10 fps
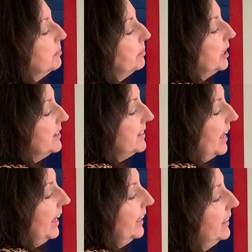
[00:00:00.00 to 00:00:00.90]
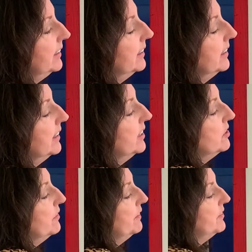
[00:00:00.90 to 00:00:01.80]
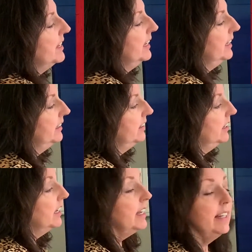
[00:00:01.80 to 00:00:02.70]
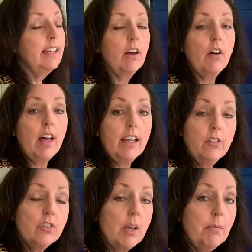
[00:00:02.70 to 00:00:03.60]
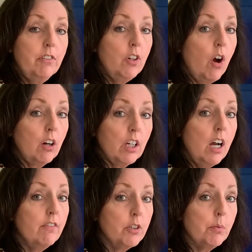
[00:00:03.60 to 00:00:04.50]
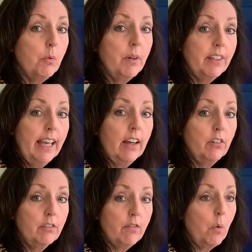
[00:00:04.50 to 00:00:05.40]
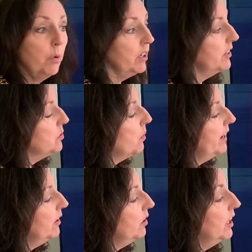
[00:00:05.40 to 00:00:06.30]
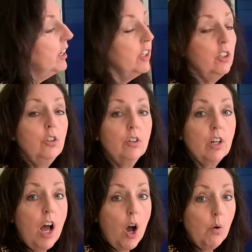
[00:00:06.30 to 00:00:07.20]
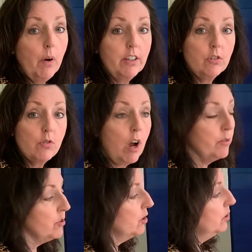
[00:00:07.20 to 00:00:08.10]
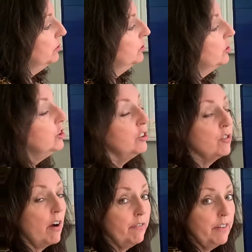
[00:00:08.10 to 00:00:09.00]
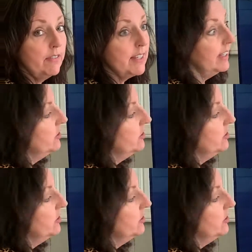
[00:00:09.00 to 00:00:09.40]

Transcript: plus 8 is 15. Now, I know some of you aren't comfortable with counting forward as well. You could always draw circles. You could draw 15